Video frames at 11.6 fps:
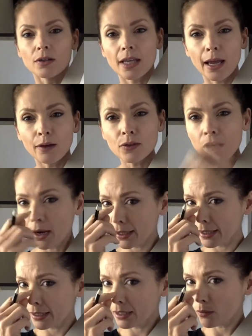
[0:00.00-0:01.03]
they have
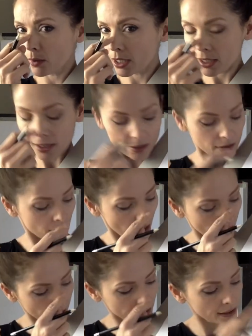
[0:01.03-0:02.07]
tiny
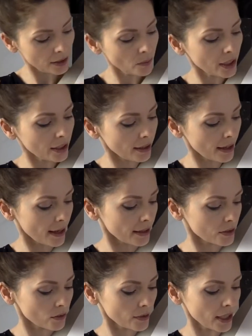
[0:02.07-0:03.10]
weeny
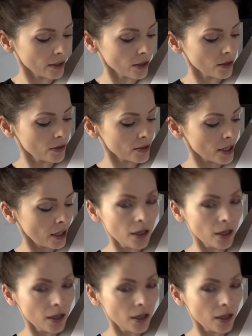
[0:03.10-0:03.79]
hairs on their nose.